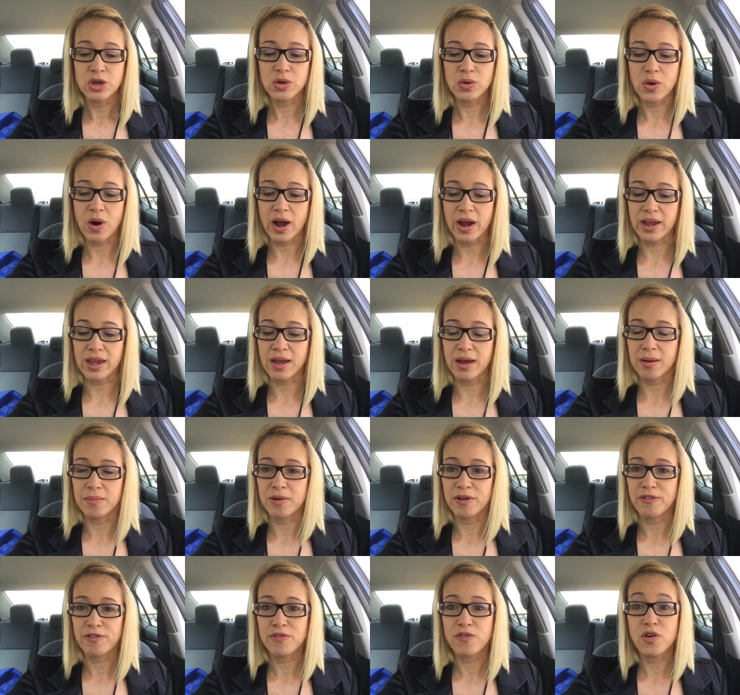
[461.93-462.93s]
who I
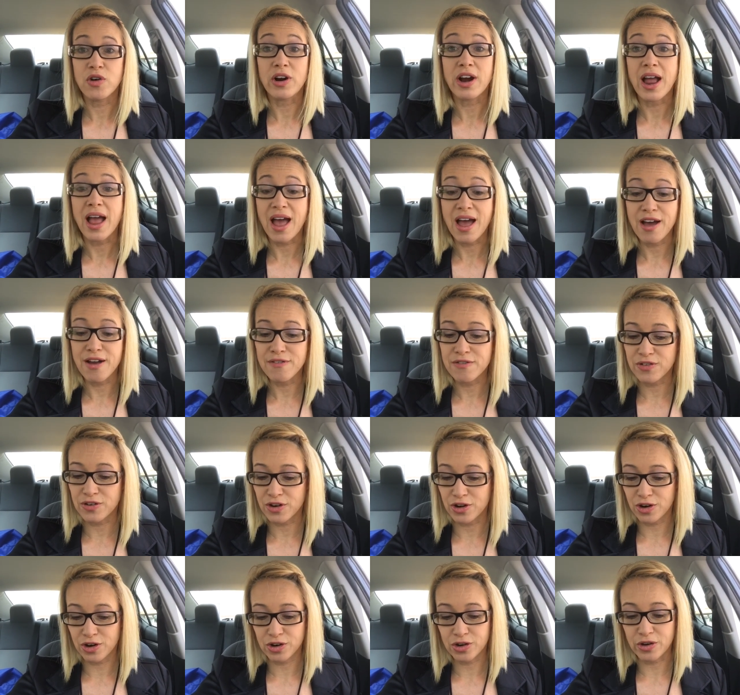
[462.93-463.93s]
am
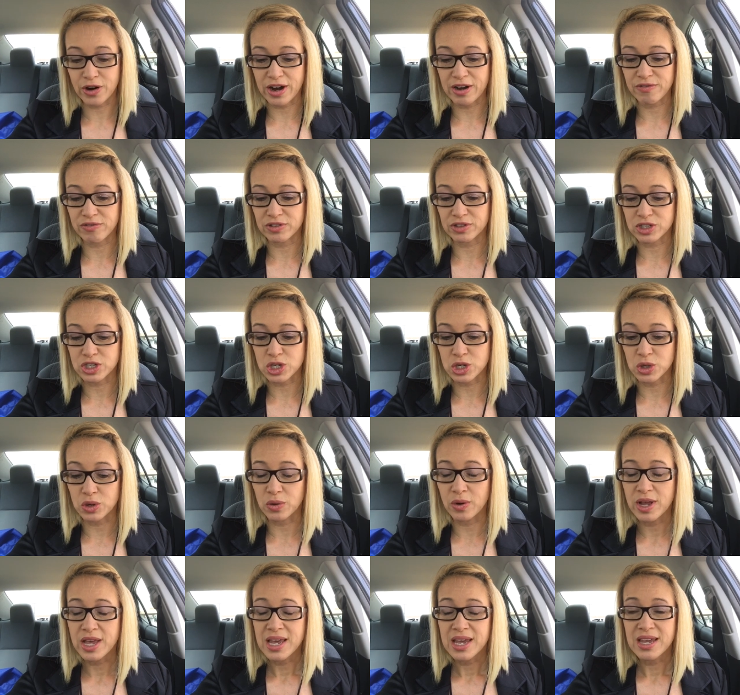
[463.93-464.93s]
forever grateful
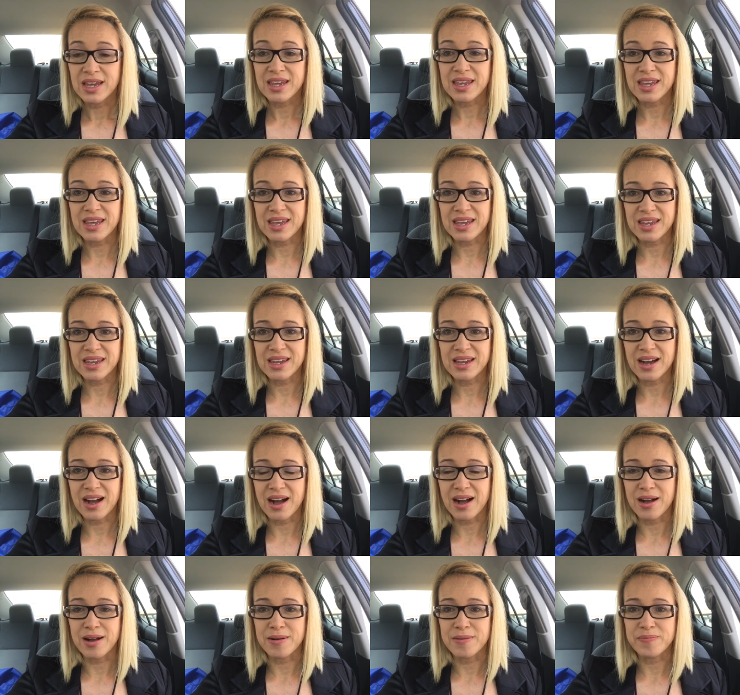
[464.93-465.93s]
to, he
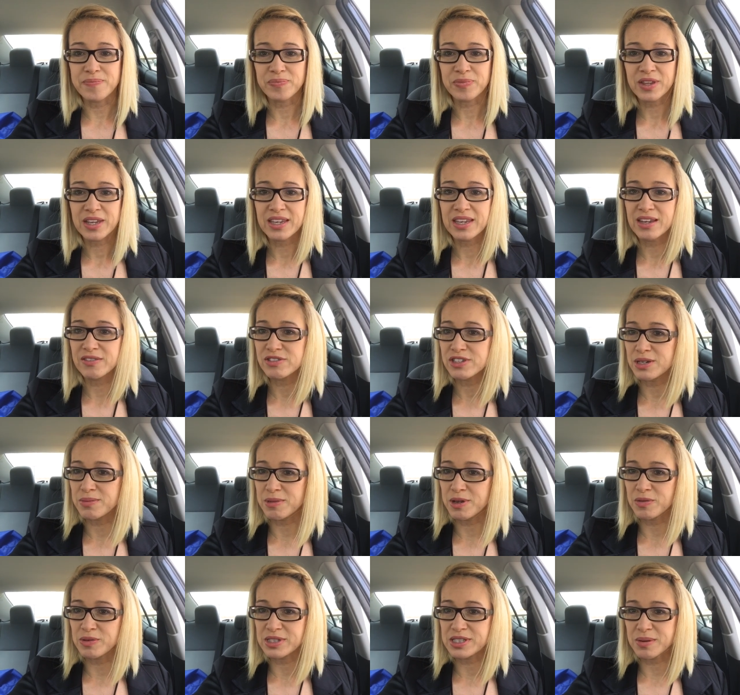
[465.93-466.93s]
um, gifted
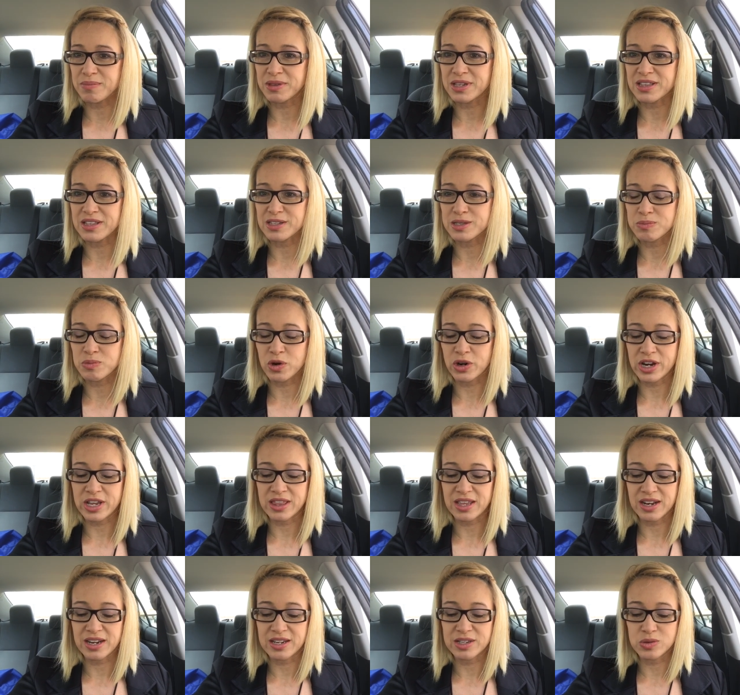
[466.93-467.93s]
me with something this
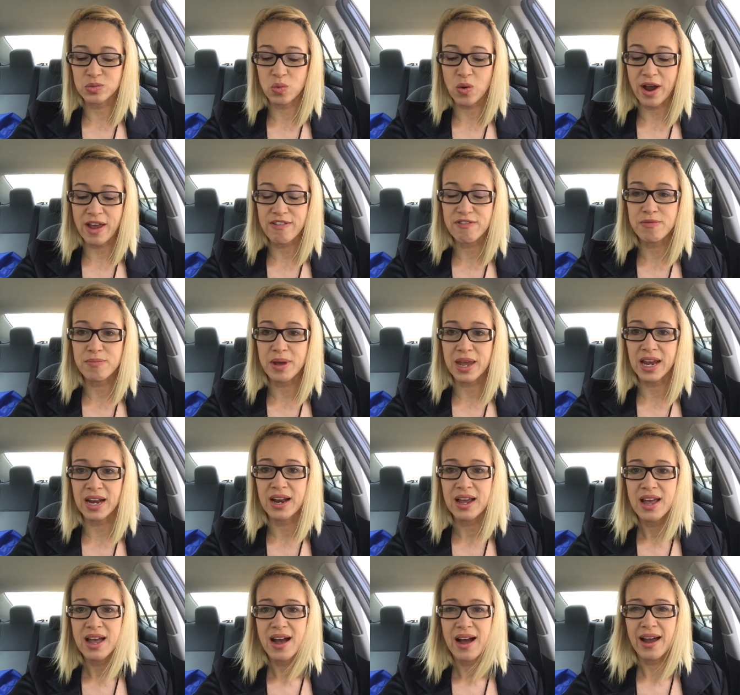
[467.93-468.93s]
morning that his wife
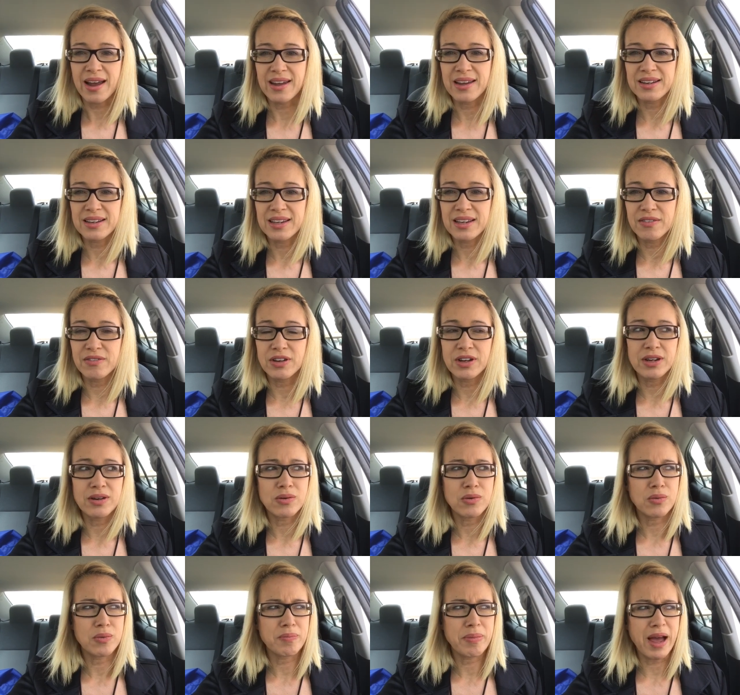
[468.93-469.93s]
made. I had
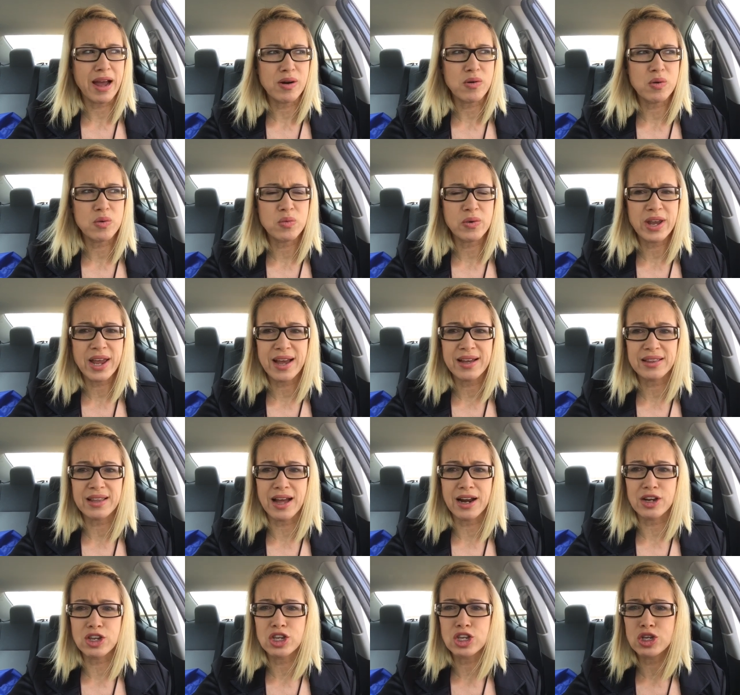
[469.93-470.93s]
given, back when we had
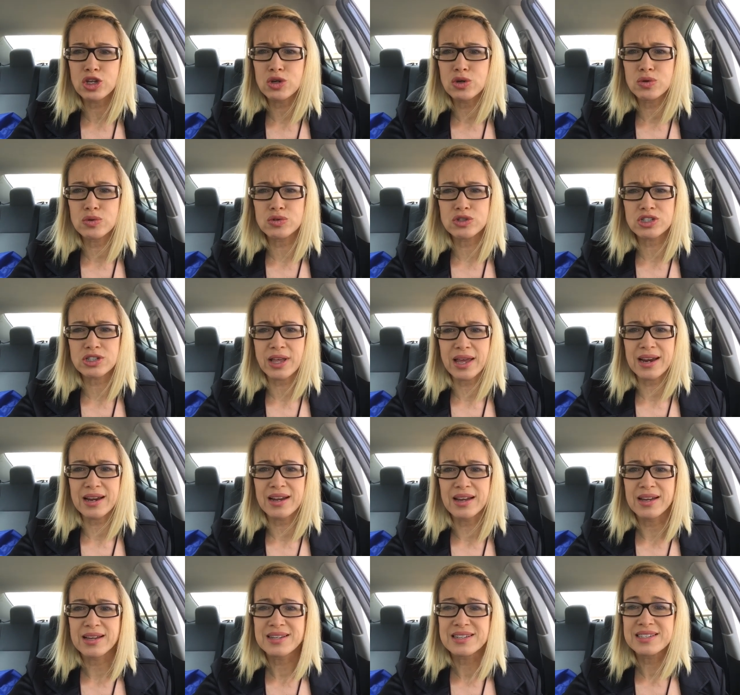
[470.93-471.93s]
that huge like
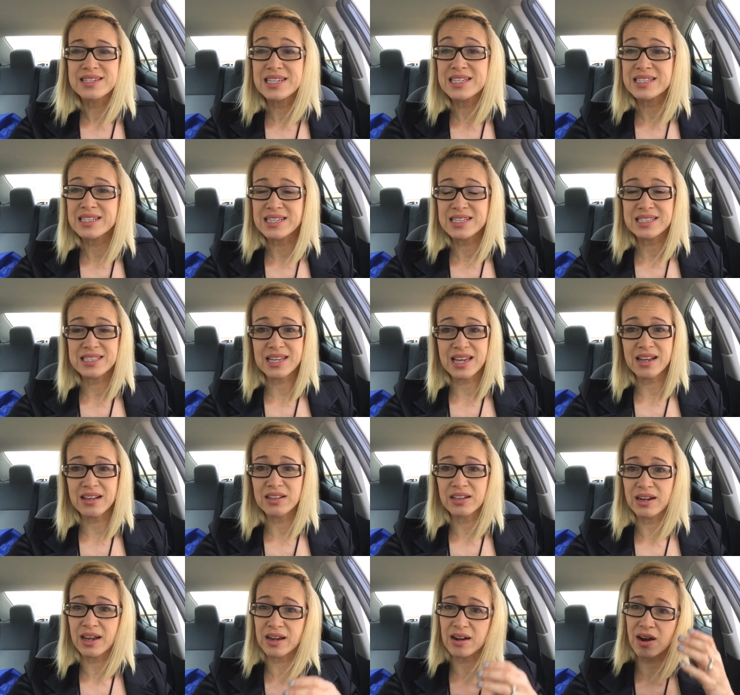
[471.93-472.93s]
Disney
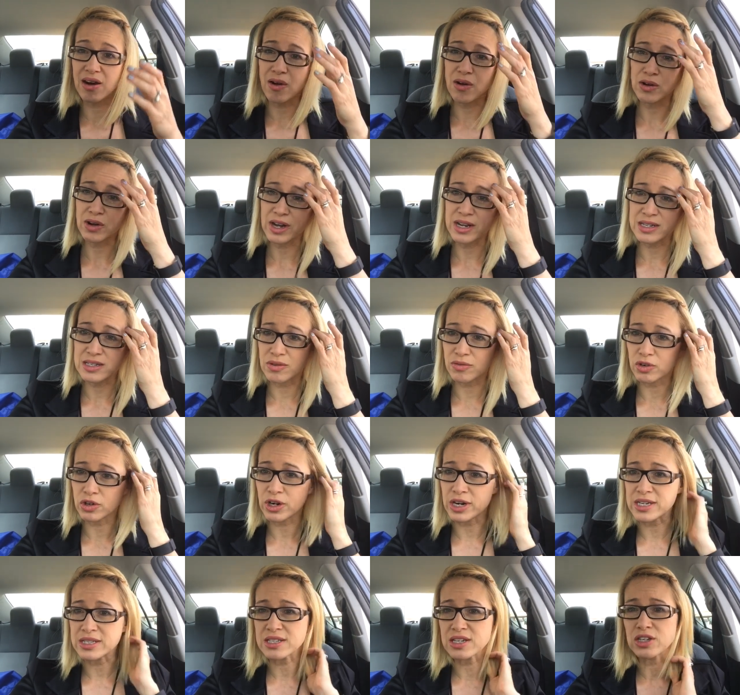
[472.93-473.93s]
sale and I got all kinds of
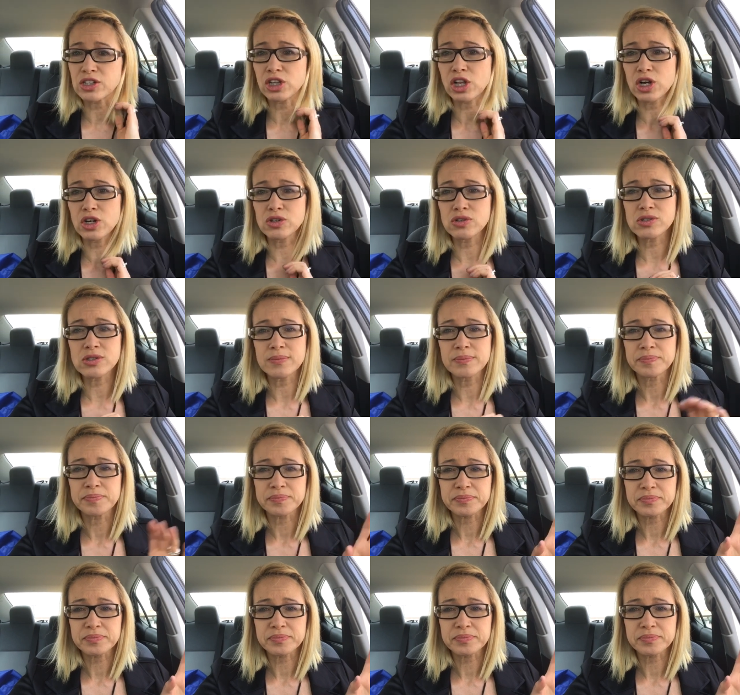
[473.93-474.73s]
crazy clothes,